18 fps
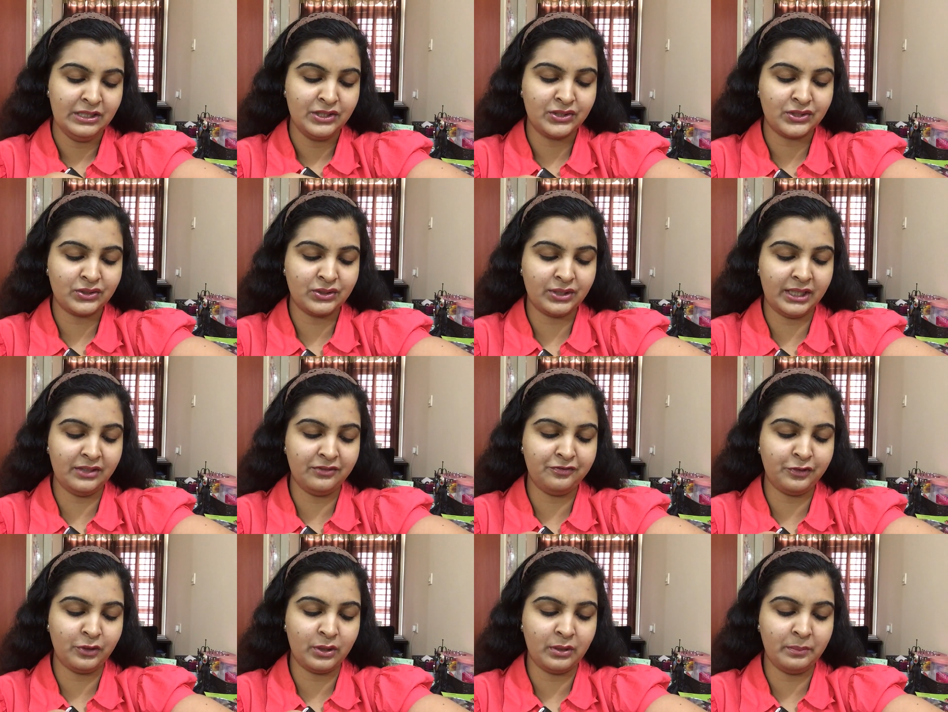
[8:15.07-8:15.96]

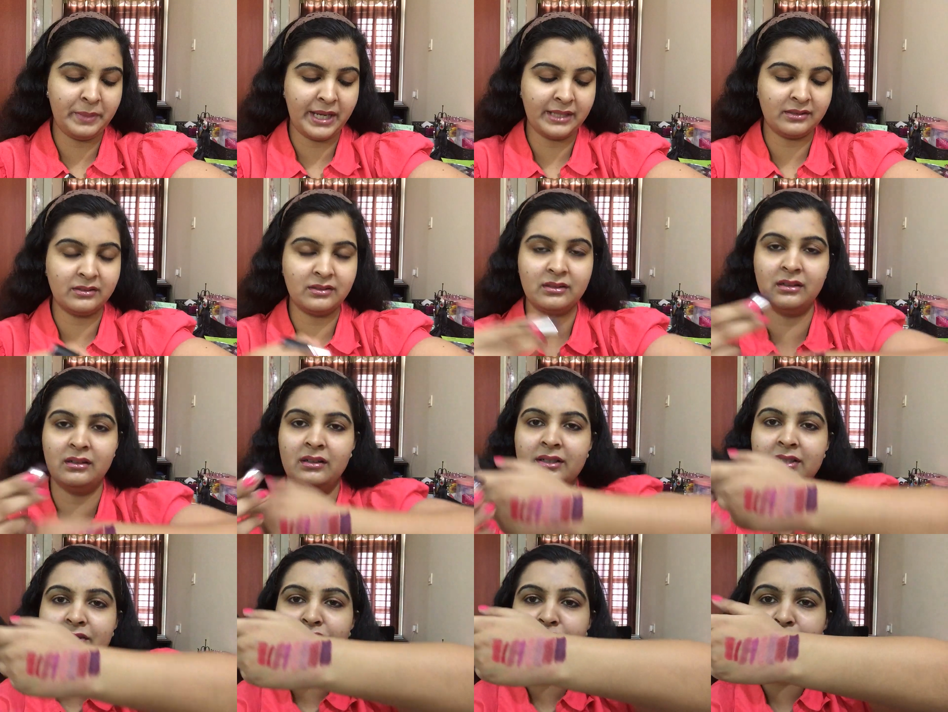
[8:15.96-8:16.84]
screen for a
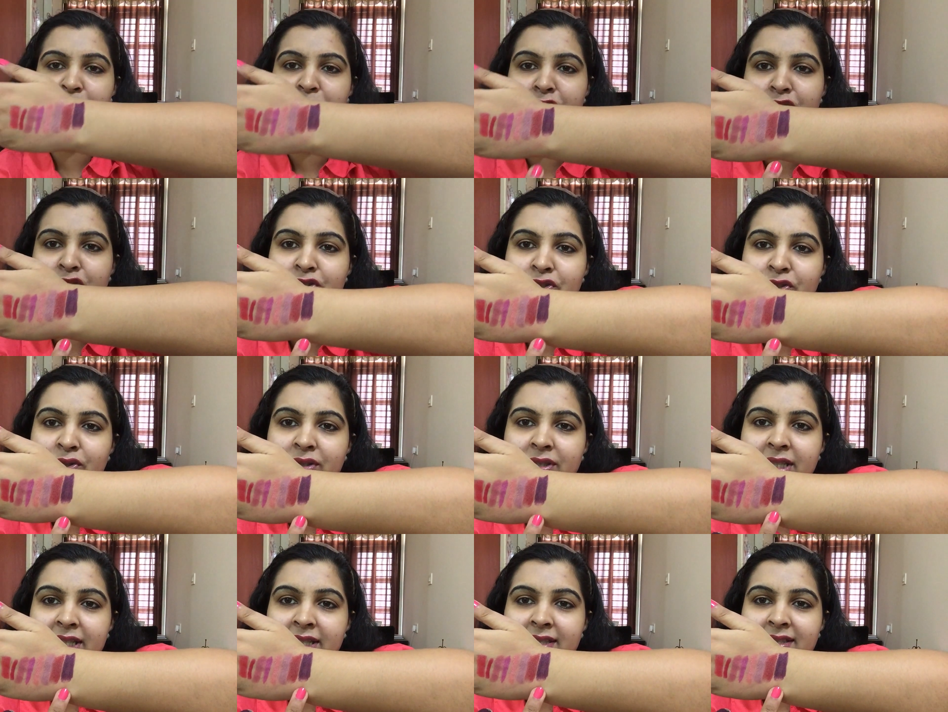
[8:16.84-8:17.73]
better description. So
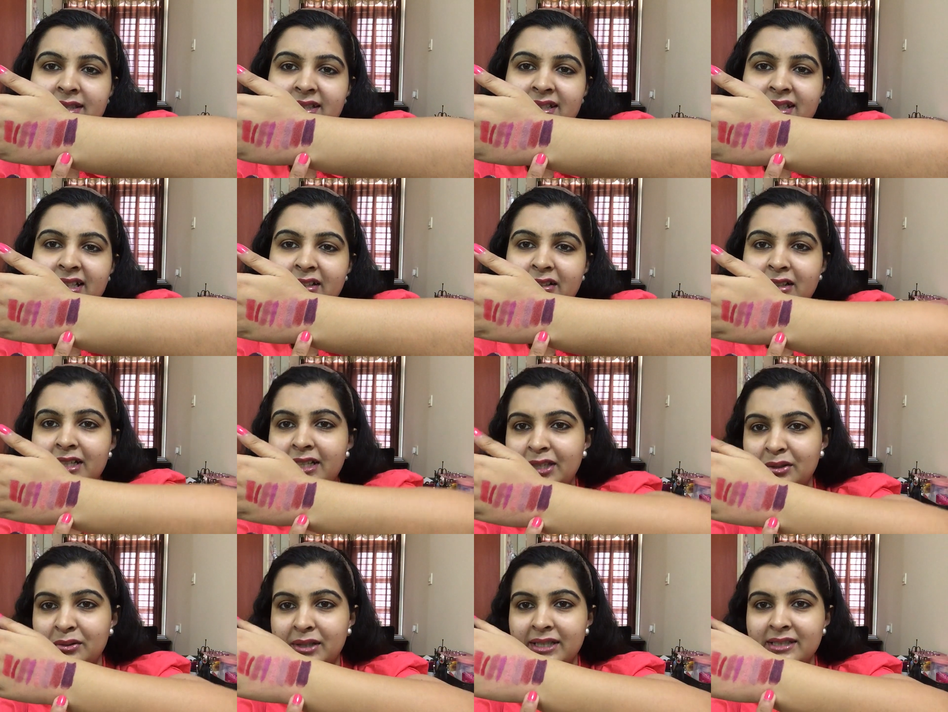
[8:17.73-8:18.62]
this,
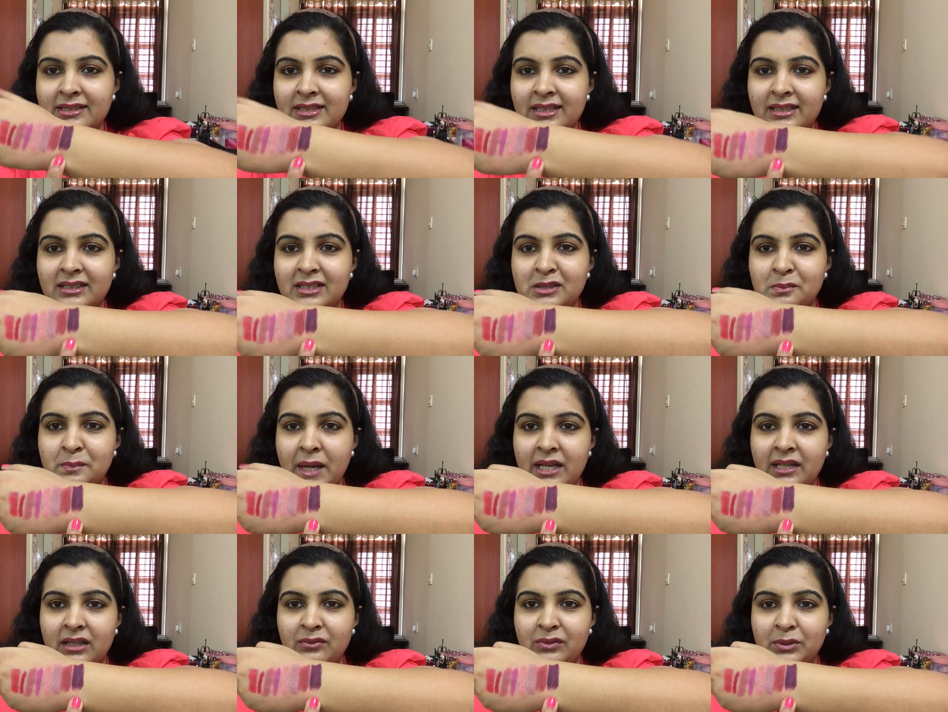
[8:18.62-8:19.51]
clearly you can see this
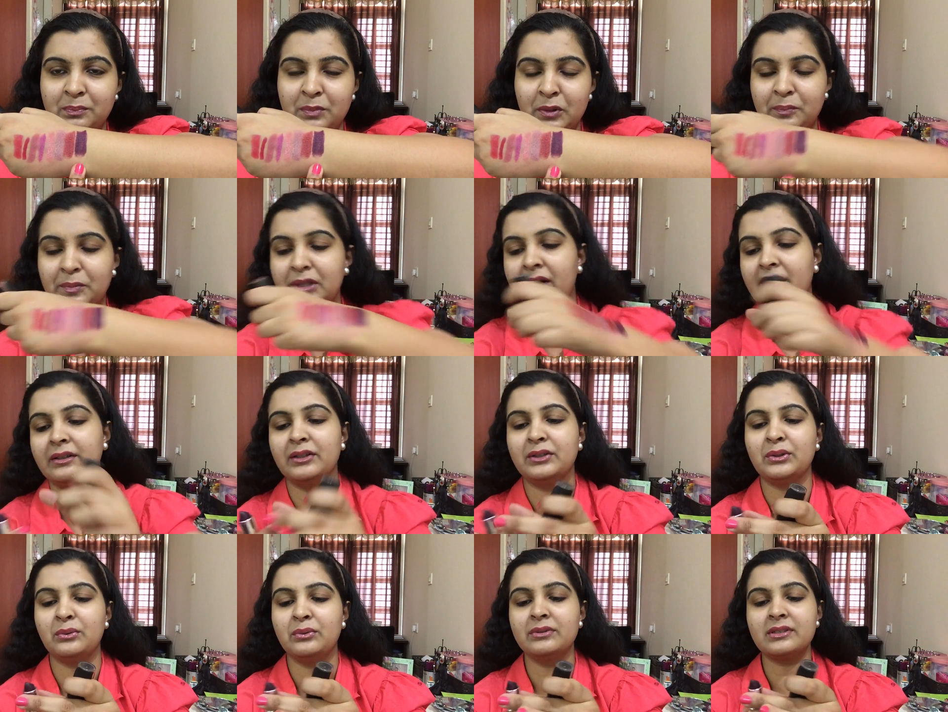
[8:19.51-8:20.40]
berry with purple
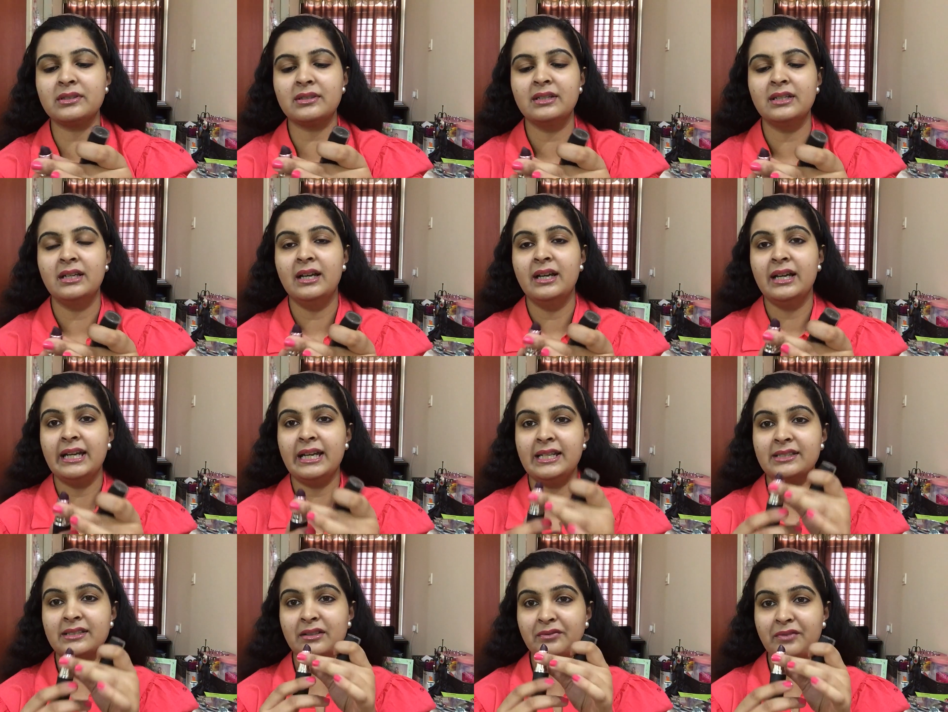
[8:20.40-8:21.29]
undertones
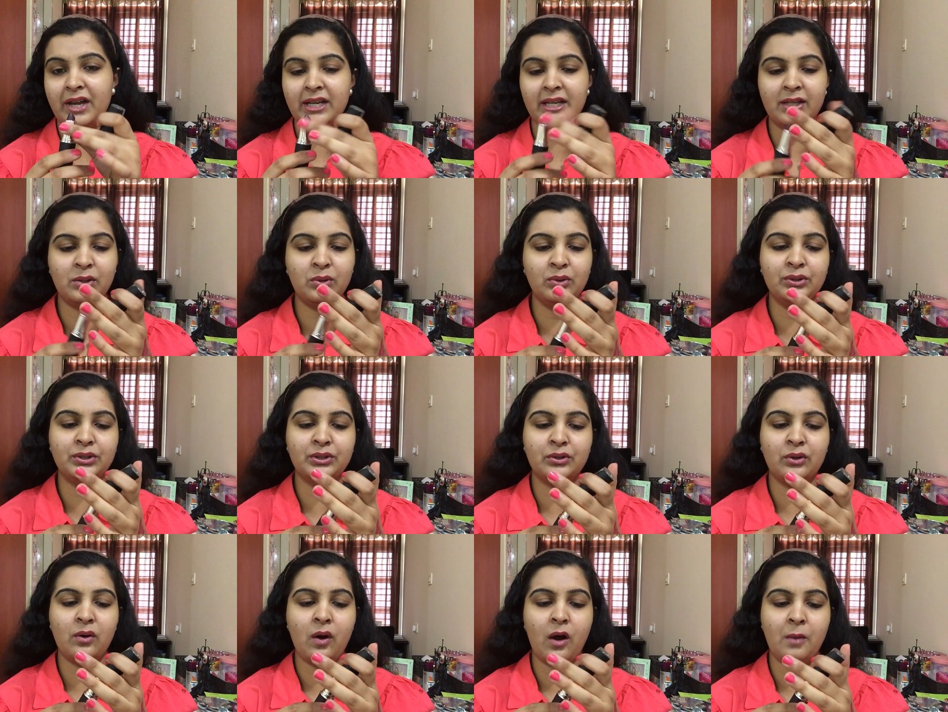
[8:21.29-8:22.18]
is a very good,
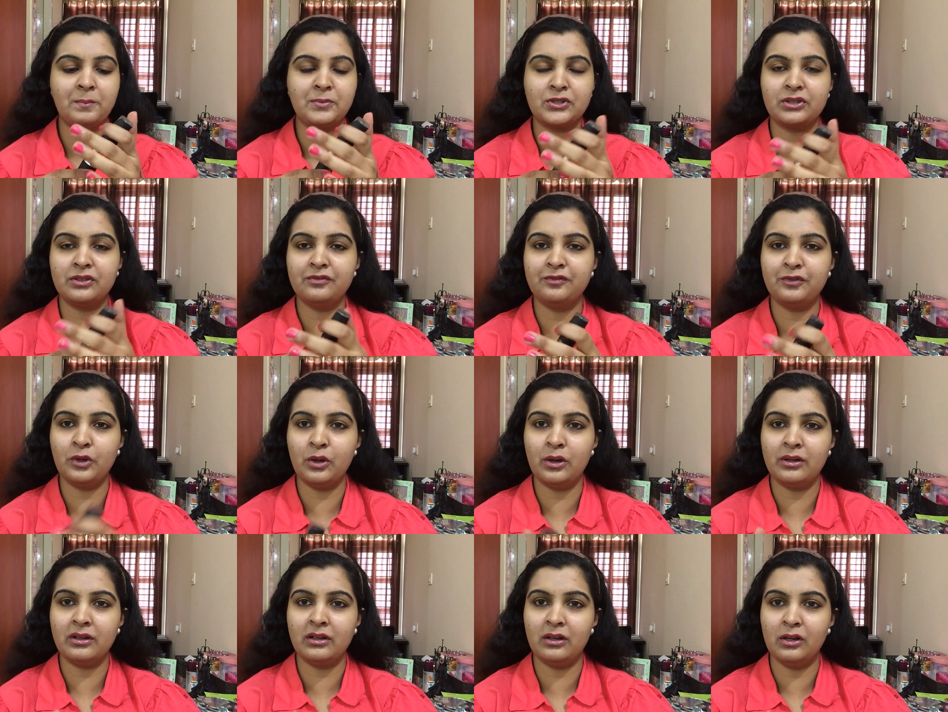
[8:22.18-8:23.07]
you know, option
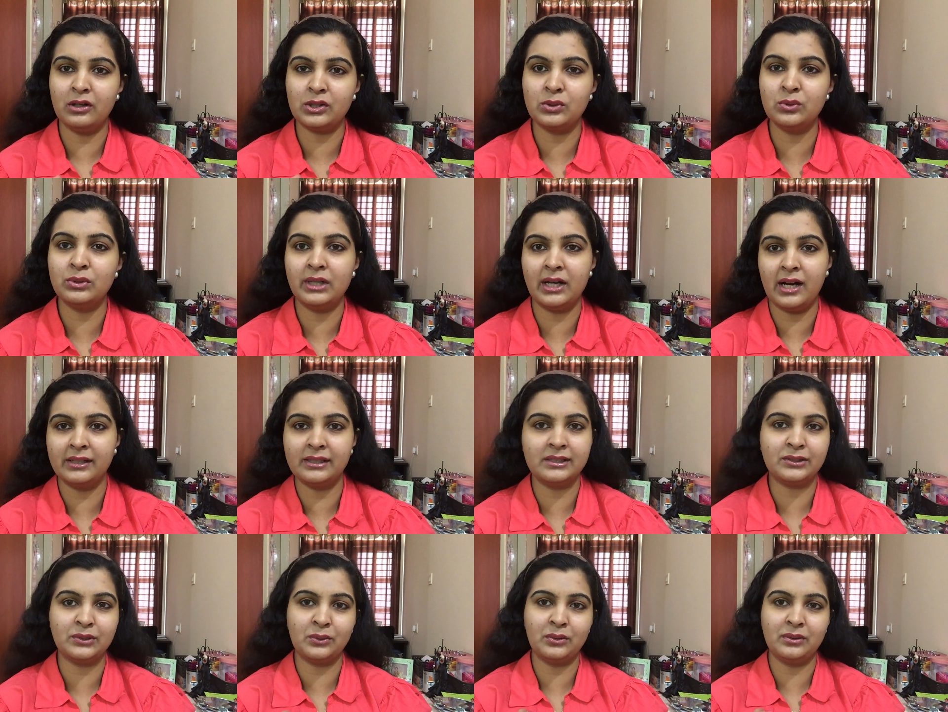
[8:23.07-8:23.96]
for cooler
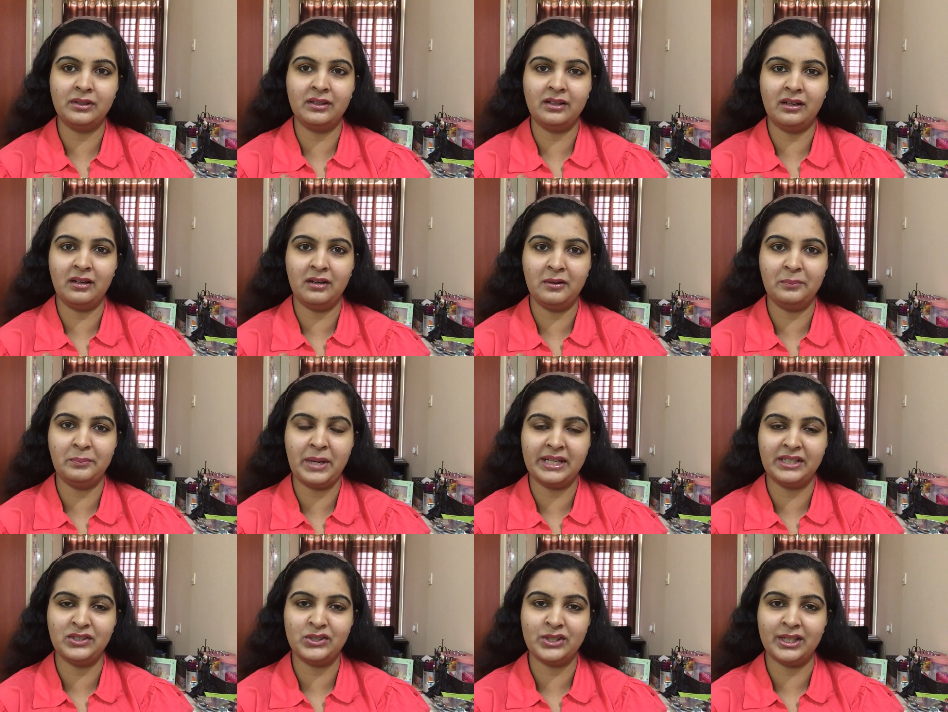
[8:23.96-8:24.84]
undertone
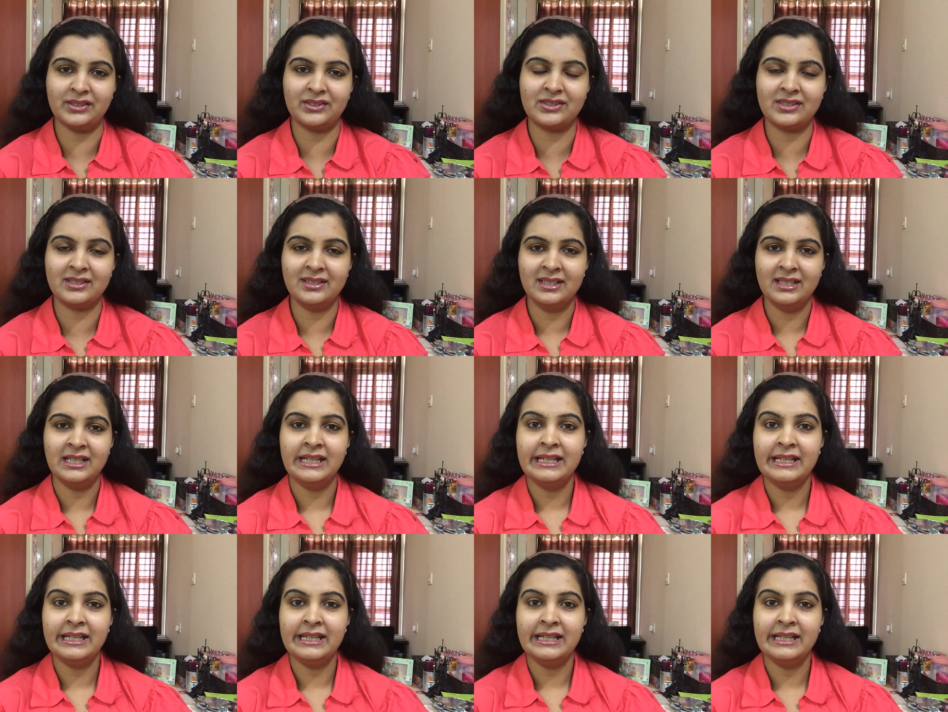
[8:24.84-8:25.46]
berry shades.